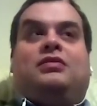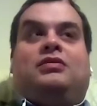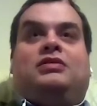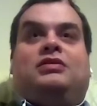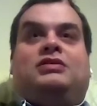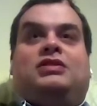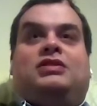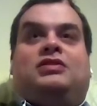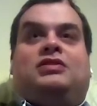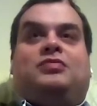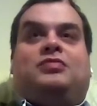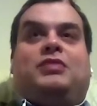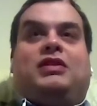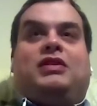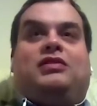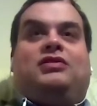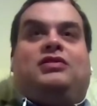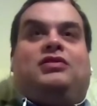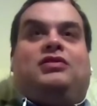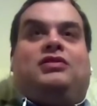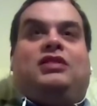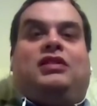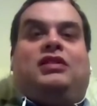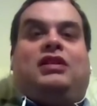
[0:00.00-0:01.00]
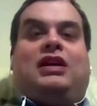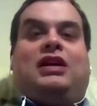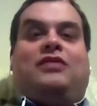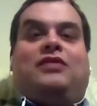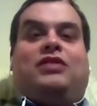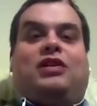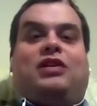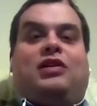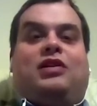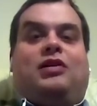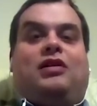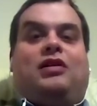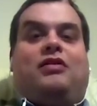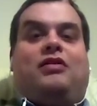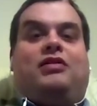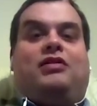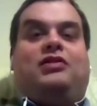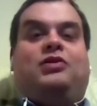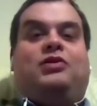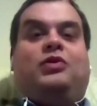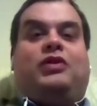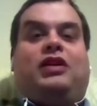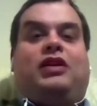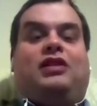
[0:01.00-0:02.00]
just me sitting in the car and
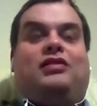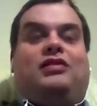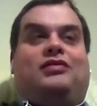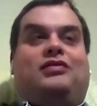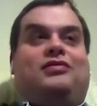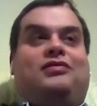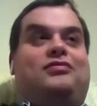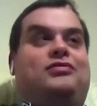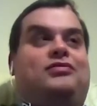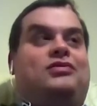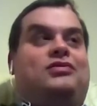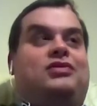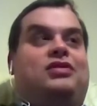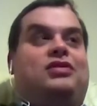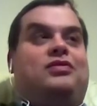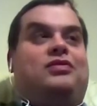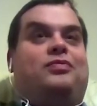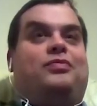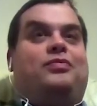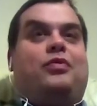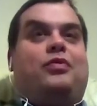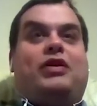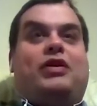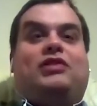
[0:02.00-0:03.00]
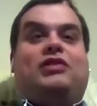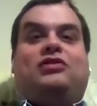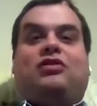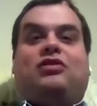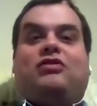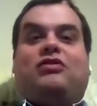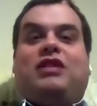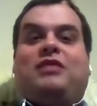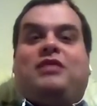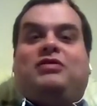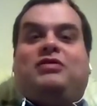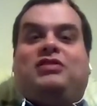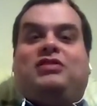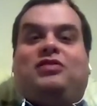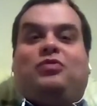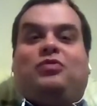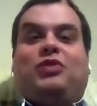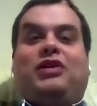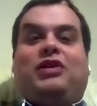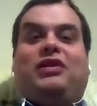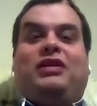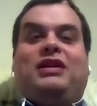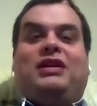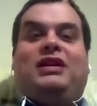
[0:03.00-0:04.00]
talking to the windscreen, which is
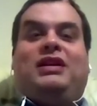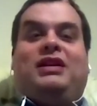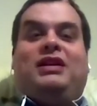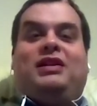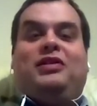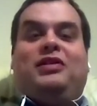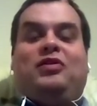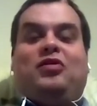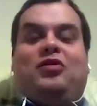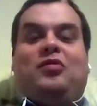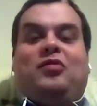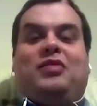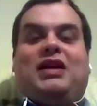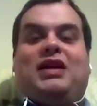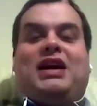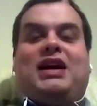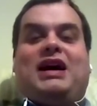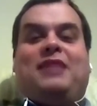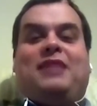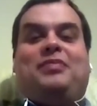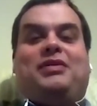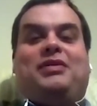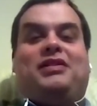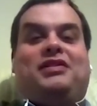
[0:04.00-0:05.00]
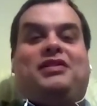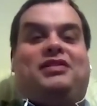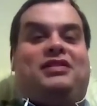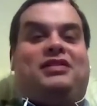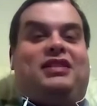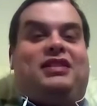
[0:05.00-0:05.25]
what normally happens.